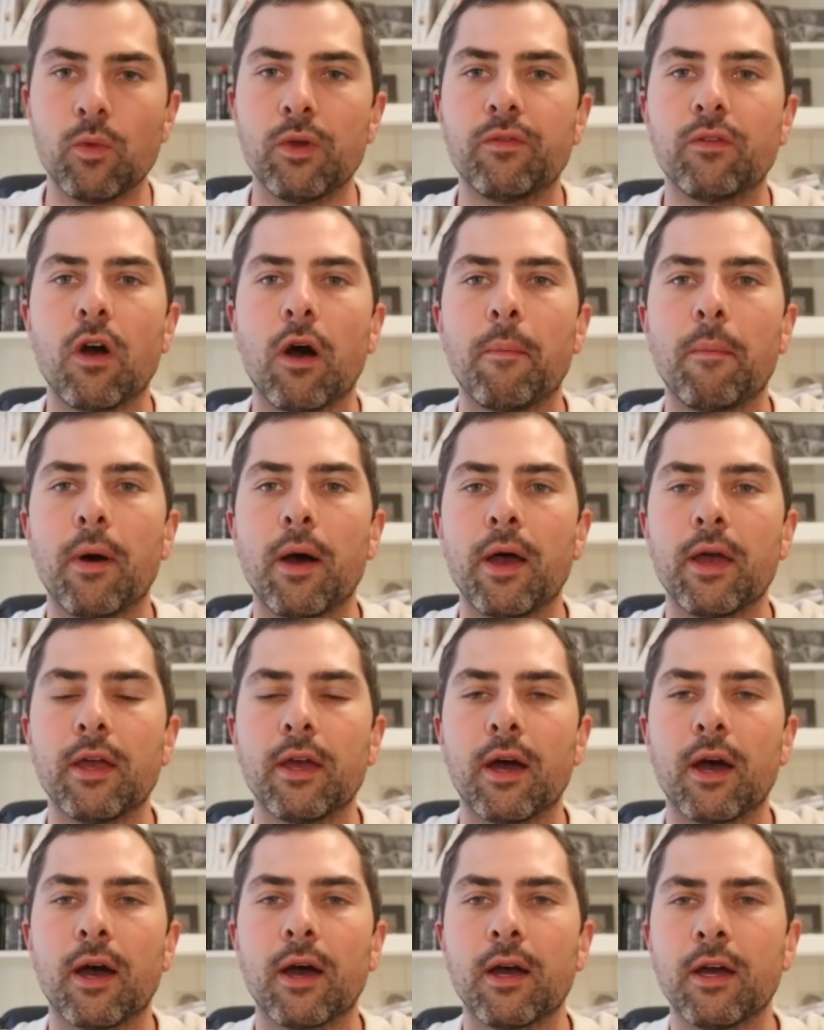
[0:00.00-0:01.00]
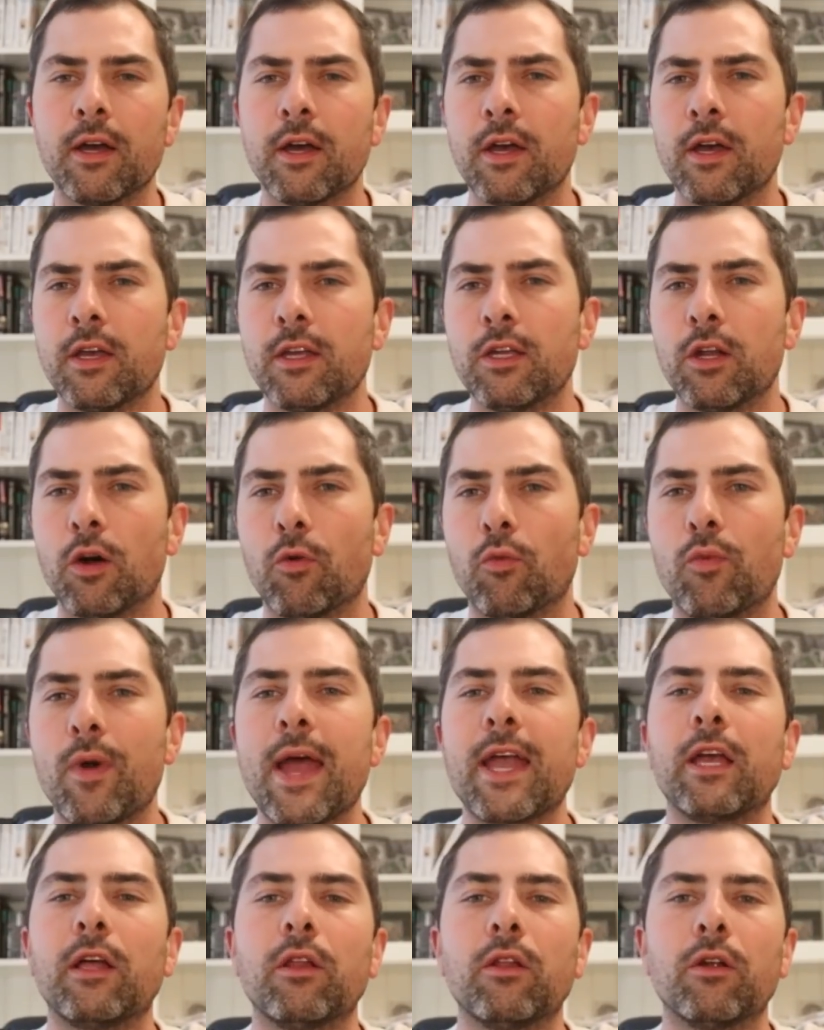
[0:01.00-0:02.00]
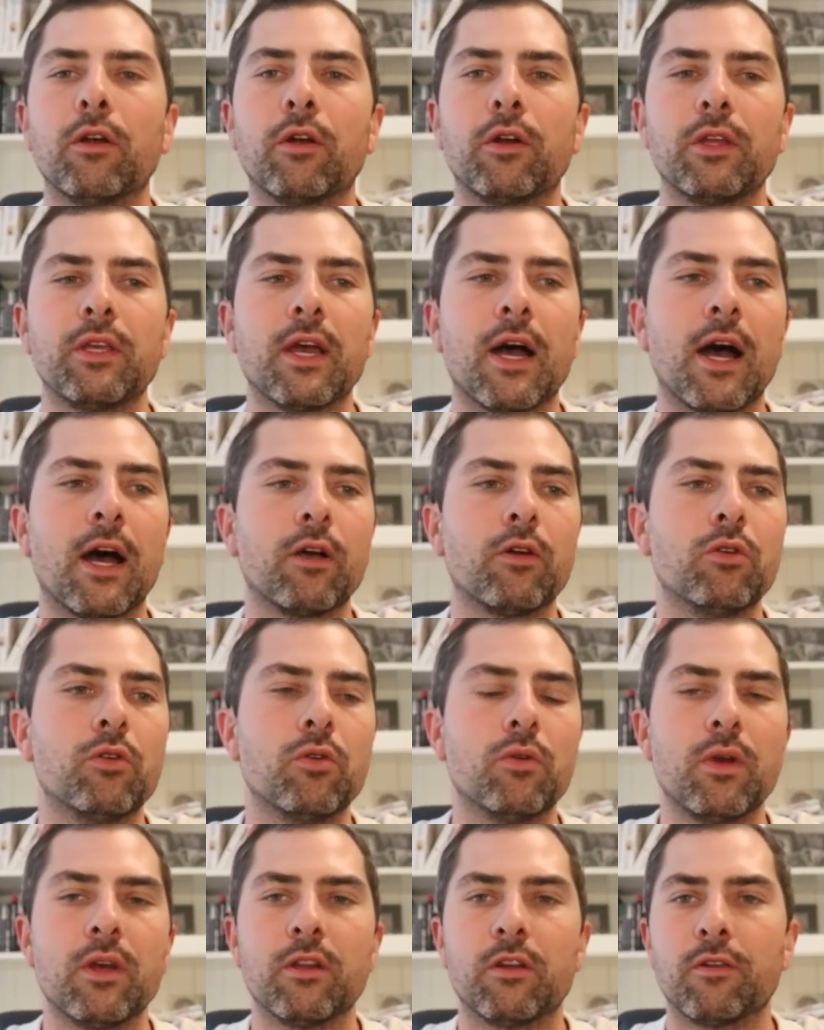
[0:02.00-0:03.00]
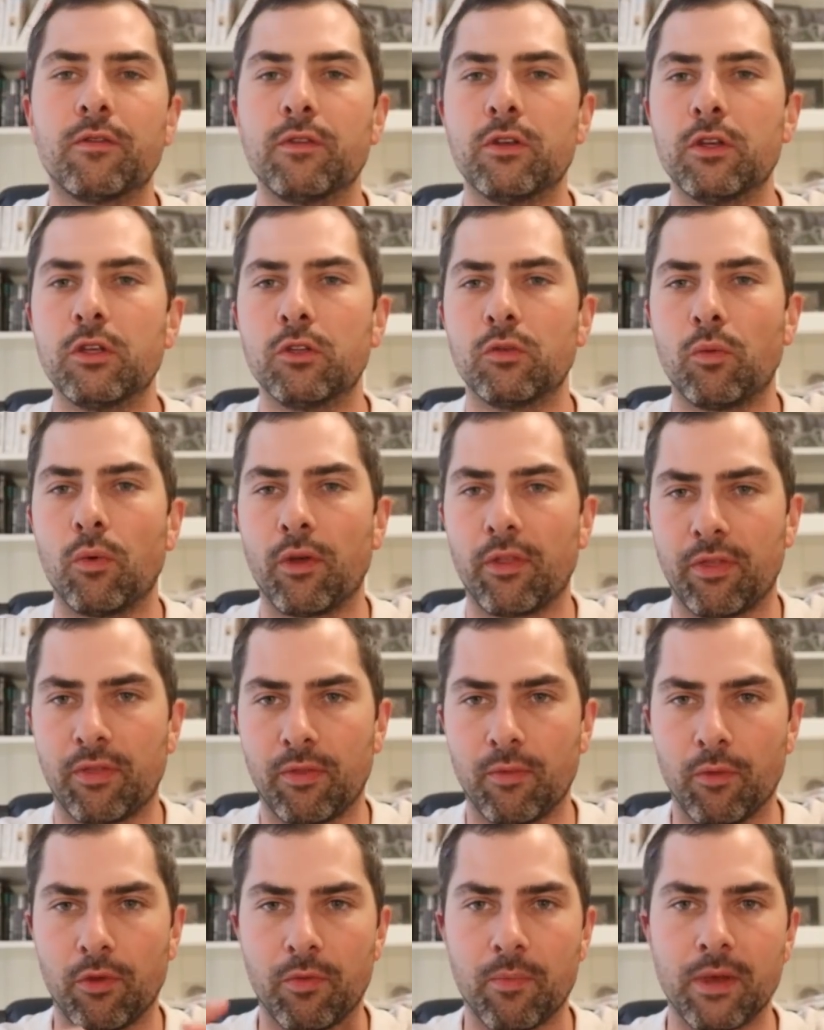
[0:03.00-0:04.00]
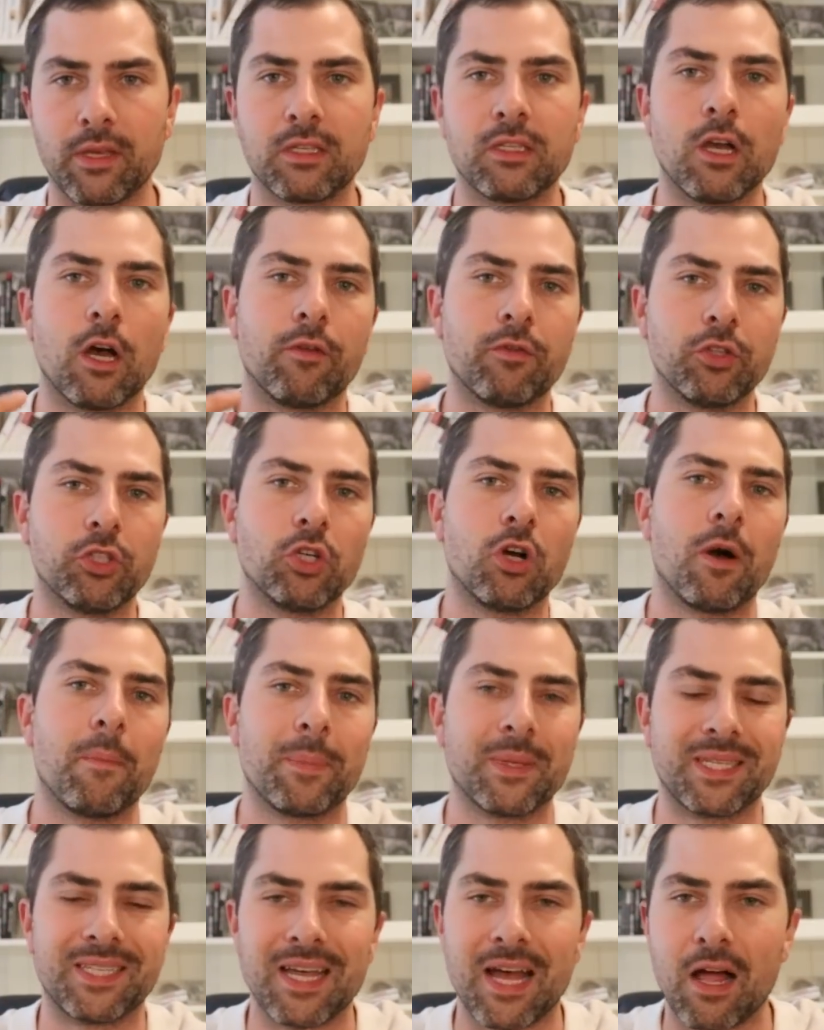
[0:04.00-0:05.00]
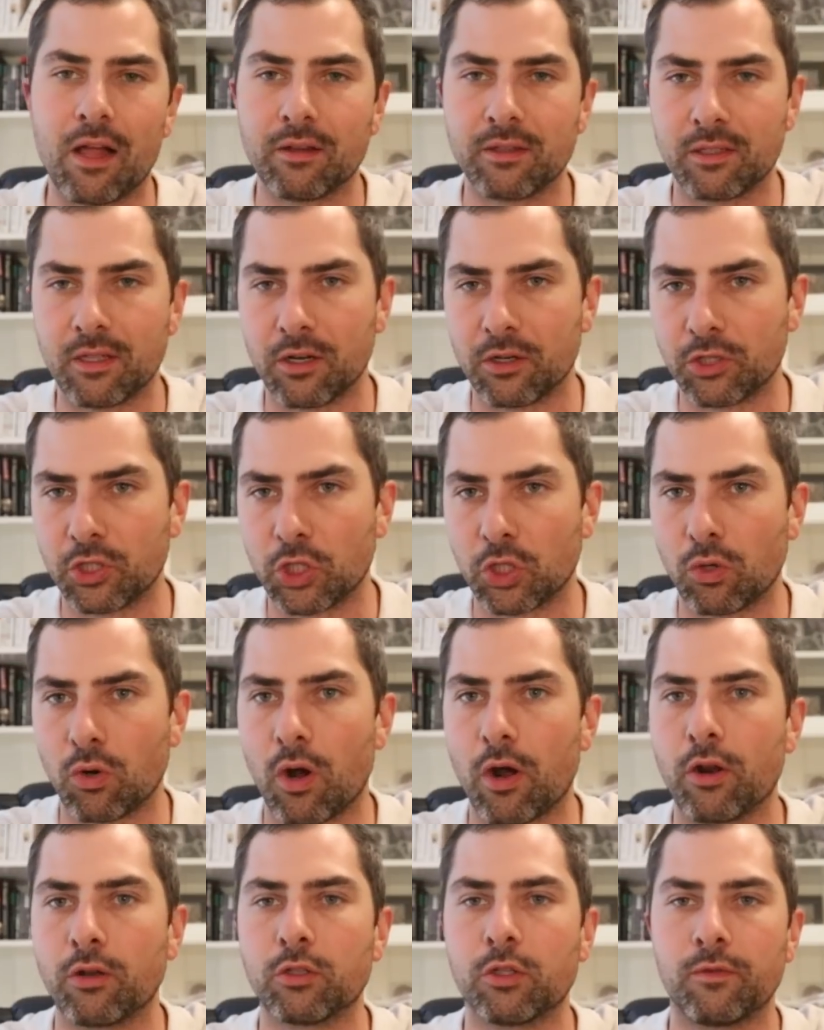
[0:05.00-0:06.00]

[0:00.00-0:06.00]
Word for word: we've got my uh, you know regular Yahoo interviews with with myself and John Pasalis there in Toronto.